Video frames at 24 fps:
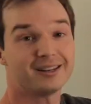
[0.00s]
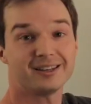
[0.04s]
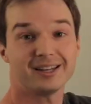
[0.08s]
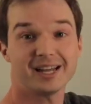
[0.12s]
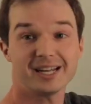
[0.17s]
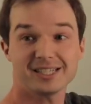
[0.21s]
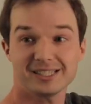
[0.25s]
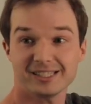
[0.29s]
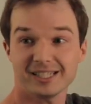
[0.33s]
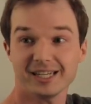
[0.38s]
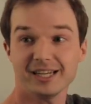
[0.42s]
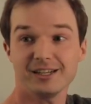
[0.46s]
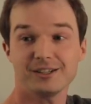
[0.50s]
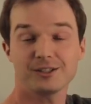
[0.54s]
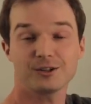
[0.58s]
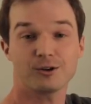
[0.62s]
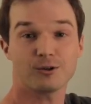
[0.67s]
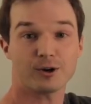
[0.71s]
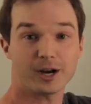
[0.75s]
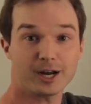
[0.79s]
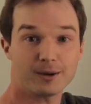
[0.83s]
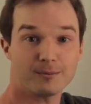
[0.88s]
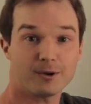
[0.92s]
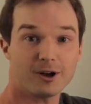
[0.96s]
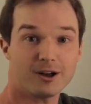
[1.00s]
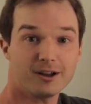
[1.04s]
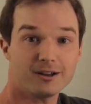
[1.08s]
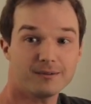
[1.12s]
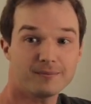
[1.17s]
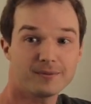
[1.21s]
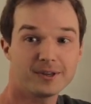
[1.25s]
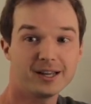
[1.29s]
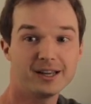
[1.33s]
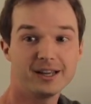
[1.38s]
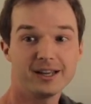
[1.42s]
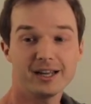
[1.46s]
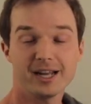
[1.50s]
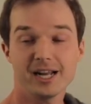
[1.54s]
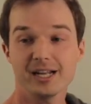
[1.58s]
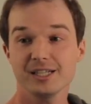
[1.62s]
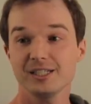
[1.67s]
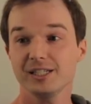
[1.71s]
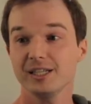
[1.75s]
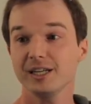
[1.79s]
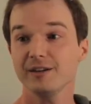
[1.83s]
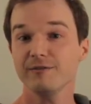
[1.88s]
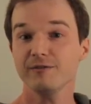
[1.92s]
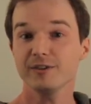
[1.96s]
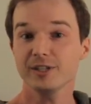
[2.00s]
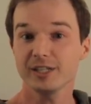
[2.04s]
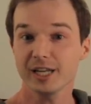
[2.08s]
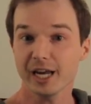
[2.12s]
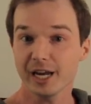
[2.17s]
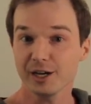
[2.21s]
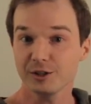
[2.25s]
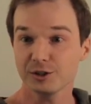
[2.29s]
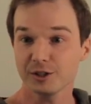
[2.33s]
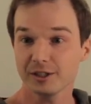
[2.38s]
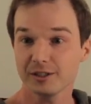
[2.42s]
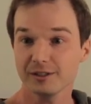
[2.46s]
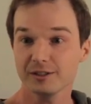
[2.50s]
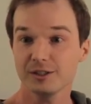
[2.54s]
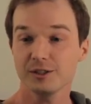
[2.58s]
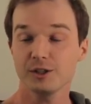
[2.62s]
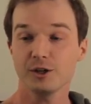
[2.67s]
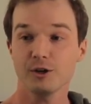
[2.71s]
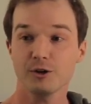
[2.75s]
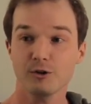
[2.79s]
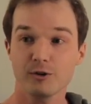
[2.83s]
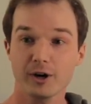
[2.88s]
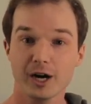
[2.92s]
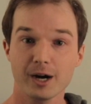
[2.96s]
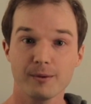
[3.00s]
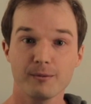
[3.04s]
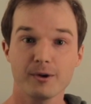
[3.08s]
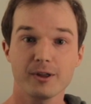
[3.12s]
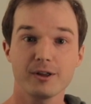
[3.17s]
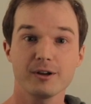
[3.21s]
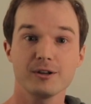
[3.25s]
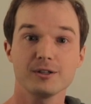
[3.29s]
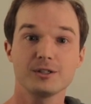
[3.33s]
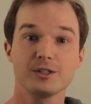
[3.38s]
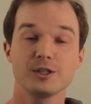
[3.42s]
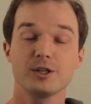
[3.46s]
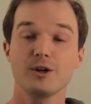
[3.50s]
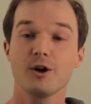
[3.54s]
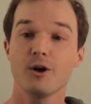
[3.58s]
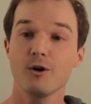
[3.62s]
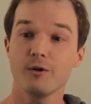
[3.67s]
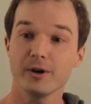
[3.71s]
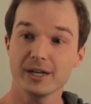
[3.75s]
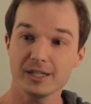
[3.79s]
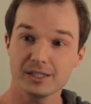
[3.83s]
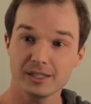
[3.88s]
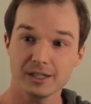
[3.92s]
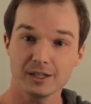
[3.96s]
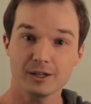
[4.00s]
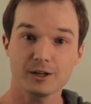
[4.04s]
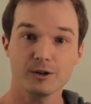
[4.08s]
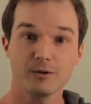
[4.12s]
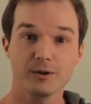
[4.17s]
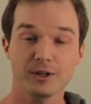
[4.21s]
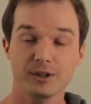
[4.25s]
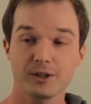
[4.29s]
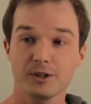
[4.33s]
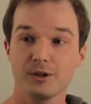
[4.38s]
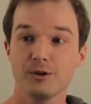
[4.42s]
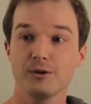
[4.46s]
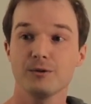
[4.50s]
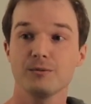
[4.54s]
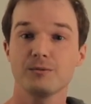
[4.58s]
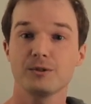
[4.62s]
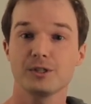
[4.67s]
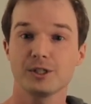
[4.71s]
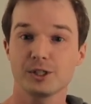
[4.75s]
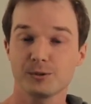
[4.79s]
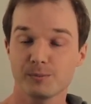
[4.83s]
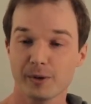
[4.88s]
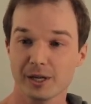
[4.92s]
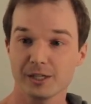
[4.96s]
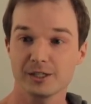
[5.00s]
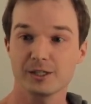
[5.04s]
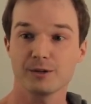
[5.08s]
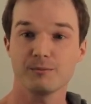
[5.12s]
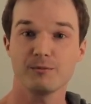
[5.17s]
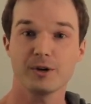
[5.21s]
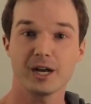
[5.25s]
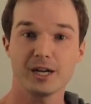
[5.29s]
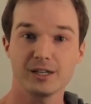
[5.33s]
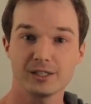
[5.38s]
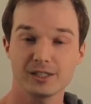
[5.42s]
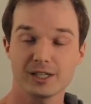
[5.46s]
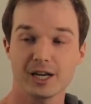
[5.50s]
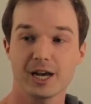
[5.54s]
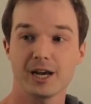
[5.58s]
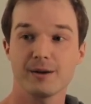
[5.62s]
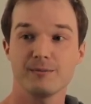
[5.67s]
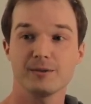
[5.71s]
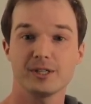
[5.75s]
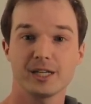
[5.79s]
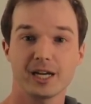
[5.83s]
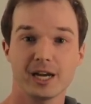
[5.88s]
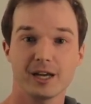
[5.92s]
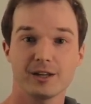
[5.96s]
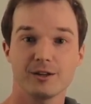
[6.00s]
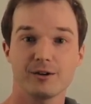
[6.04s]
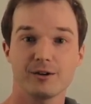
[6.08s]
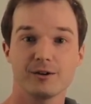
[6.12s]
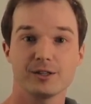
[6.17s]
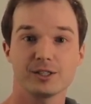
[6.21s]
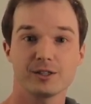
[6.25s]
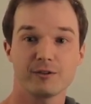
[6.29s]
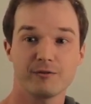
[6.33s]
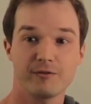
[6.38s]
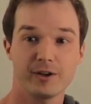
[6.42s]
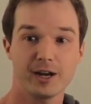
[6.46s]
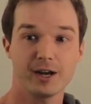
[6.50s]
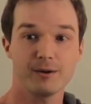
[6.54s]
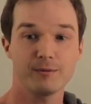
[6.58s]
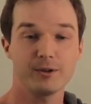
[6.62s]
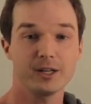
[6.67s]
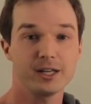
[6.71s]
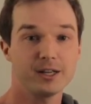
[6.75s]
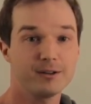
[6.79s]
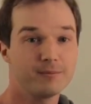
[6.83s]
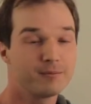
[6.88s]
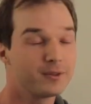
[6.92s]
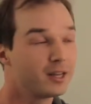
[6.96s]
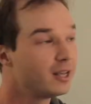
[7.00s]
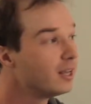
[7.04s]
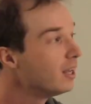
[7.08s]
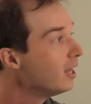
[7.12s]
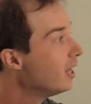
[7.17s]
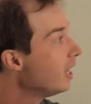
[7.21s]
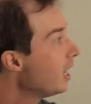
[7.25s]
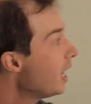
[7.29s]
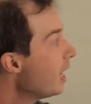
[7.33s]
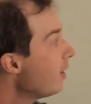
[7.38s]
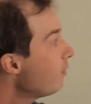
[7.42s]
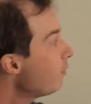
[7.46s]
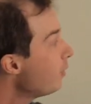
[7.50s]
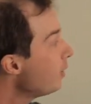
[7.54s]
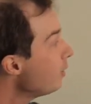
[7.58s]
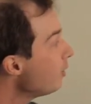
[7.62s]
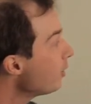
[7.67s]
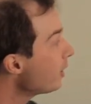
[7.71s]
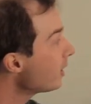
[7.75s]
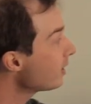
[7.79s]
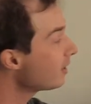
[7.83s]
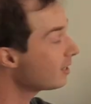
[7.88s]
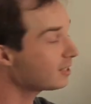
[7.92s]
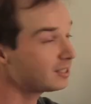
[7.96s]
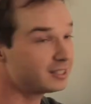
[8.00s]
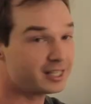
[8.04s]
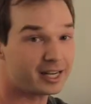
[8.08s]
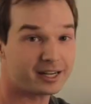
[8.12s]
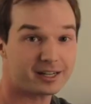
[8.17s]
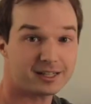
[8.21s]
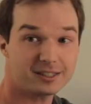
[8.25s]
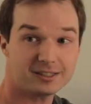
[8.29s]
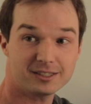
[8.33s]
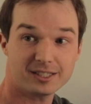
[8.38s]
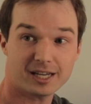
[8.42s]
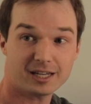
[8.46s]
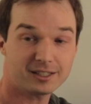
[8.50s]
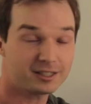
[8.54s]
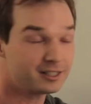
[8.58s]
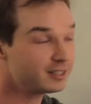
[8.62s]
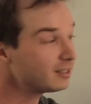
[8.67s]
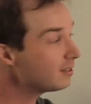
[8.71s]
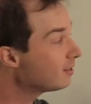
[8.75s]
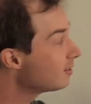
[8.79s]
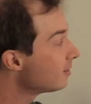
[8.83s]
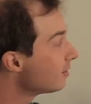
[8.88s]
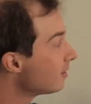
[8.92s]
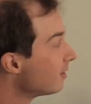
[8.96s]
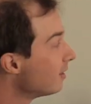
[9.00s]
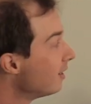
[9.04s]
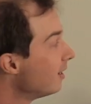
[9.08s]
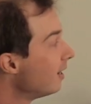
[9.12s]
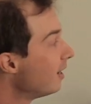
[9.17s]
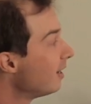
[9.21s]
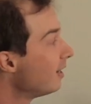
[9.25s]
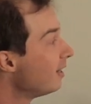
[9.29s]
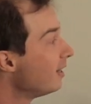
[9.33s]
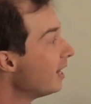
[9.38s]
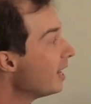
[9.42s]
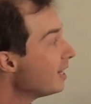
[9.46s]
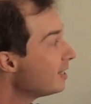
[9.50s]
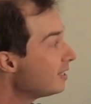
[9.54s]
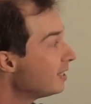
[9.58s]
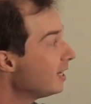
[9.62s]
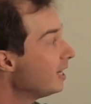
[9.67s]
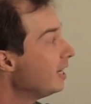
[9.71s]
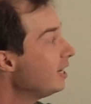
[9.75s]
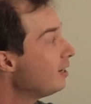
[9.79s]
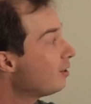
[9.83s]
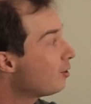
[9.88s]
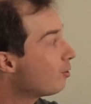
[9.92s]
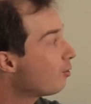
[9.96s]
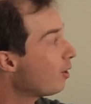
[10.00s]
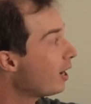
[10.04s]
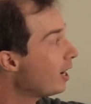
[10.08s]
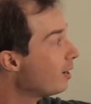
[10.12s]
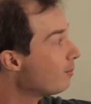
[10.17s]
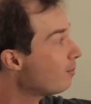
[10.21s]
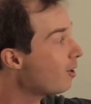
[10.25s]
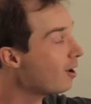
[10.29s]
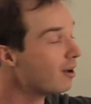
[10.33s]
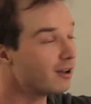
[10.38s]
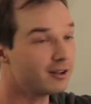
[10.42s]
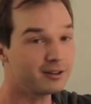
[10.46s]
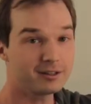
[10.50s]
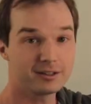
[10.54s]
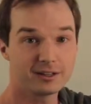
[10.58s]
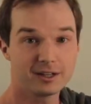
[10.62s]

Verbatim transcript: let's eat grandma, it's an invitation to your grandmother to go eat dinner with you, to spend some nice time together as a family. If we look at the second sentence, let's eat grandma,